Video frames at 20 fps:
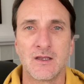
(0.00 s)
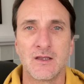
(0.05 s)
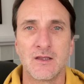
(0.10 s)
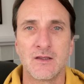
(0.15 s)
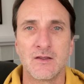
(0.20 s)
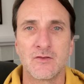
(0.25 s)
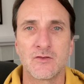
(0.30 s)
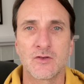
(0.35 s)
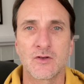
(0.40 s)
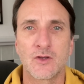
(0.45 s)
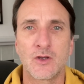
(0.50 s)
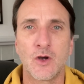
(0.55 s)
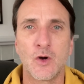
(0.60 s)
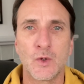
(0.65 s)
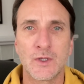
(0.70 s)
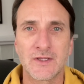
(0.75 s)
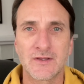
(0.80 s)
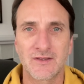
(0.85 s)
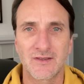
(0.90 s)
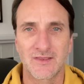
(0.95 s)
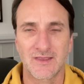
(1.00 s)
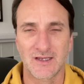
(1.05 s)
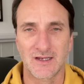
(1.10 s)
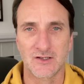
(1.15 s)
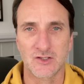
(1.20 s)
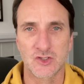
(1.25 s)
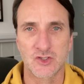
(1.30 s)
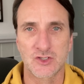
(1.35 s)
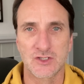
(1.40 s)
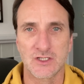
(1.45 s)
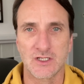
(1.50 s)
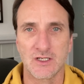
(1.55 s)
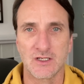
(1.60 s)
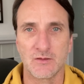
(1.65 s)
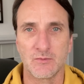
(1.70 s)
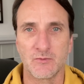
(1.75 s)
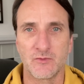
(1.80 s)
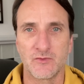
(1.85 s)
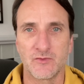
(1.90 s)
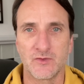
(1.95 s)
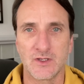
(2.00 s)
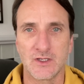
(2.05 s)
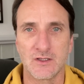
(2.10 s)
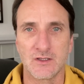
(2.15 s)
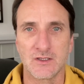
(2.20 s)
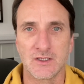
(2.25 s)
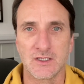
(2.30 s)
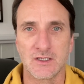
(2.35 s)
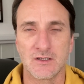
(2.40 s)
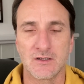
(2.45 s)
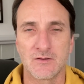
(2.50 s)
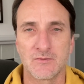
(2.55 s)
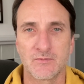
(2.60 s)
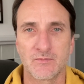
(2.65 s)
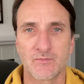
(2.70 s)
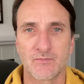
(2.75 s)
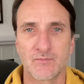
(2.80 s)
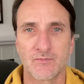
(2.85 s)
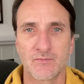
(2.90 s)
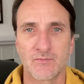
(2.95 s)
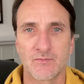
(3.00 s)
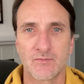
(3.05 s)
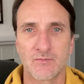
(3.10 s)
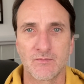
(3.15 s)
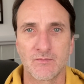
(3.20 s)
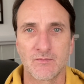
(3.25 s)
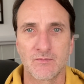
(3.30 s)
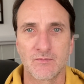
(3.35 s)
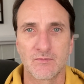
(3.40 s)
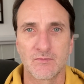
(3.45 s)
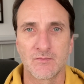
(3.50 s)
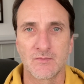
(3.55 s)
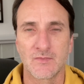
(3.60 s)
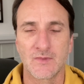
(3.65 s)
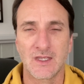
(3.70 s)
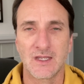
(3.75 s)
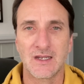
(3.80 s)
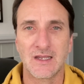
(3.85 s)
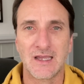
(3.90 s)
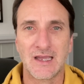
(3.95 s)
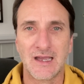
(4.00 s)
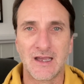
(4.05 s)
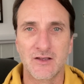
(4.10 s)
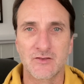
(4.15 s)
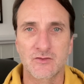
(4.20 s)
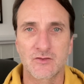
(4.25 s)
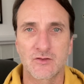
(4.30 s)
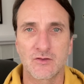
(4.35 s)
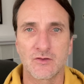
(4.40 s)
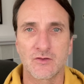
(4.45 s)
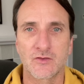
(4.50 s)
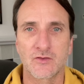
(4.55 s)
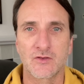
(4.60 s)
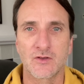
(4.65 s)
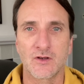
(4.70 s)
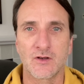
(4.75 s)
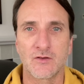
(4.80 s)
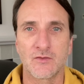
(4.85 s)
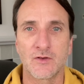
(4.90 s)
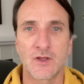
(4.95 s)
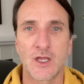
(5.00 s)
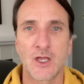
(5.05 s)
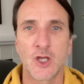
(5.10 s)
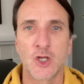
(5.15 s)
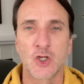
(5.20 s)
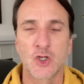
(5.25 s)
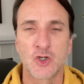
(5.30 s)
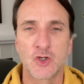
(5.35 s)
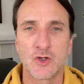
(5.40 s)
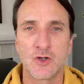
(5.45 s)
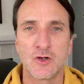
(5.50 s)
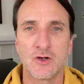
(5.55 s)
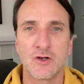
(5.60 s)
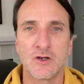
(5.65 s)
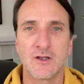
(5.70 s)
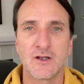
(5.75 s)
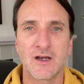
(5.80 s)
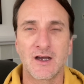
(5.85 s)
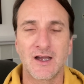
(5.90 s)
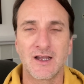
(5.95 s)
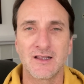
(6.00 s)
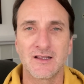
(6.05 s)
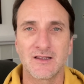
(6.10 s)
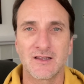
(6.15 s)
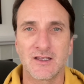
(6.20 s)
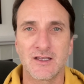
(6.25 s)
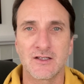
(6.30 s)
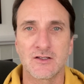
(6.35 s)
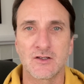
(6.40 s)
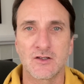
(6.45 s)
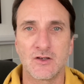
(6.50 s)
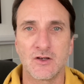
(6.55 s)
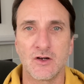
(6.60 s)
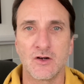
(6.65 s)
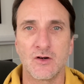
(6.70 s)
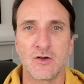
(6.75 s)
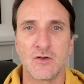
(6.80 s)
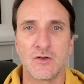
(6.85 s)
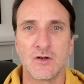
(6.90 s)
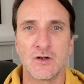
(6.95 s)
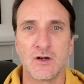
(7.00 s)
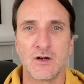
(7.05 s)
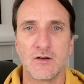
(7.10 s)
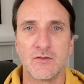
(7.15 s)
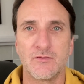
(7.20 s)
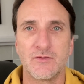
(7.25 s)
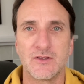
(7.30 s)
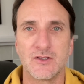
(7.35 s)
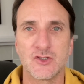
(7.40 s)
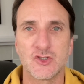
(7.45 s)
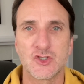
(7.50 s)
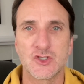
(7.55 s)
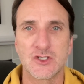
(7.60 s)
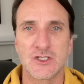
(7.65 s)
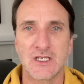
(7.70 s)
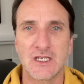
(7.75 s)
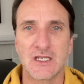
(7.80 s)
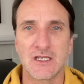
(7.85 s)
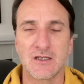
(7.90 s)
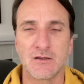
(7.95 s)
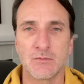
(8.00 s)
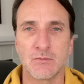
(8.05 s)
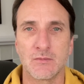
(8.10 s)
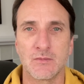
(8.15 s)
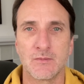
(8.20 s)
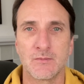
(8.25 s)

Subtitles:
So go into that shame feeling. And ask yourself, could I let go of this shame?